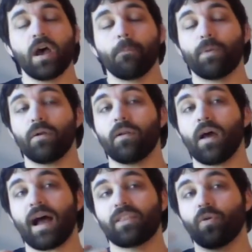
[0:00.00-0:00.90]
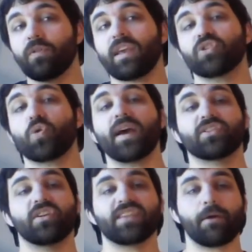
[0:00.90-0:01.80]
But I don't think it was quite as good
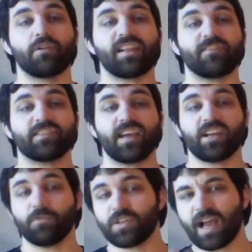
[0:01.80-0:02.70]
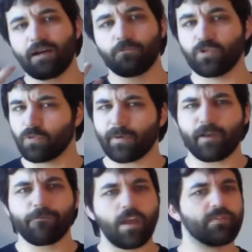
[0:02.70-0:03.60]
as Hour of Devastation, which was one of my
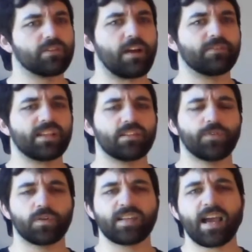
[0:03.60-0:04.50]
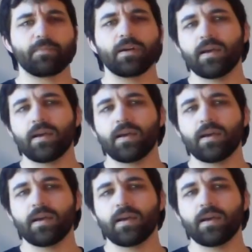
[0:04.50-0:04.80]
favourite draft sets of all time.